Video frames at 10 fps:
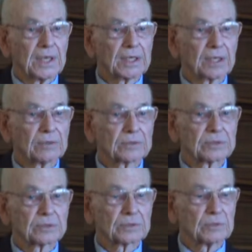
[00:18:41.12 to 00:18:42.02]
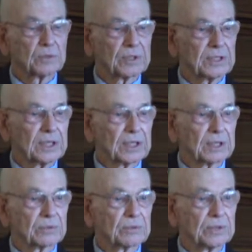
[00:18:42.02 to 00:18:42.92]
He coached one
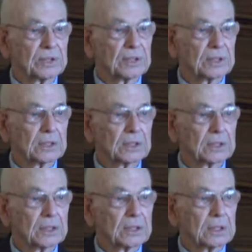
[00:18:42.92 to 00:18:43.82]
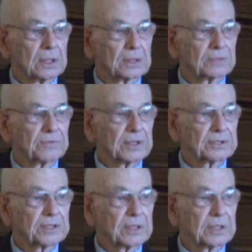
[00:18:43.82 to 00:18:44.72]
year. We the
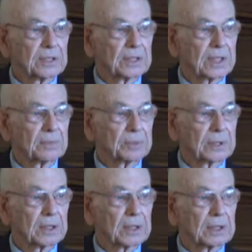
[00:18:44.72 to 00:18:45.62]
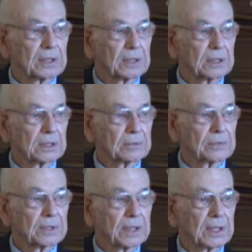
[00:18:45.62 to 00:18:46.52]
first year that I played,
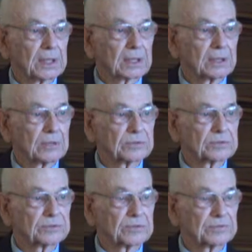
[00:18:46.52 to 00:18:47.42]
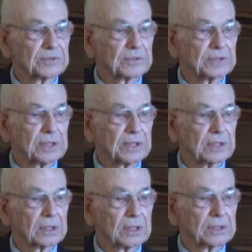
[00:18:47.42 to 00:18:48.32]
we had a coach the full
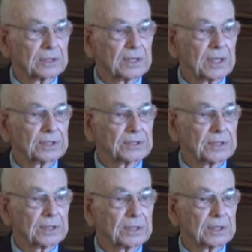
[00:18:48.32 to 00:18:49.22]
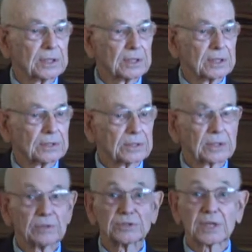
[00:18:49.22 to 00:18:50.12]
year. The next year, the
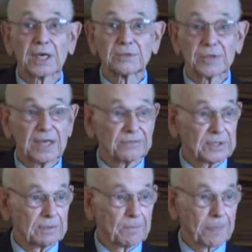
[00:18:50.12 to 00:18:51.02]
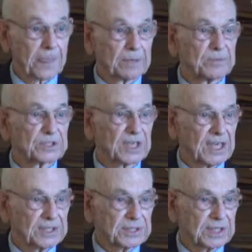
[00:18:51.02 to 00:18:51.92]
coach got drafted.
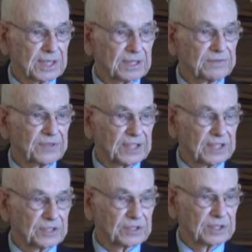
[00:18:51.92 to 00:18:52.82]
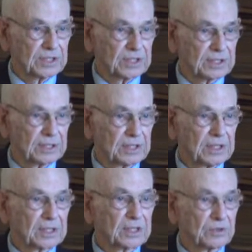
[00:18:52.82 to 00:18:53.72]
Mr. Hatchett had to finish the
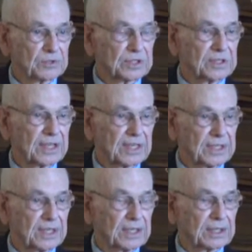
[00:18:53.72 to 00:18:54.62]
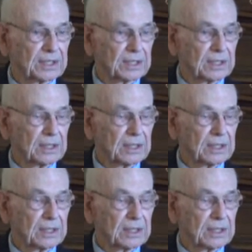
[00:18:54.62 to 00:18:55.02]
coaching that year.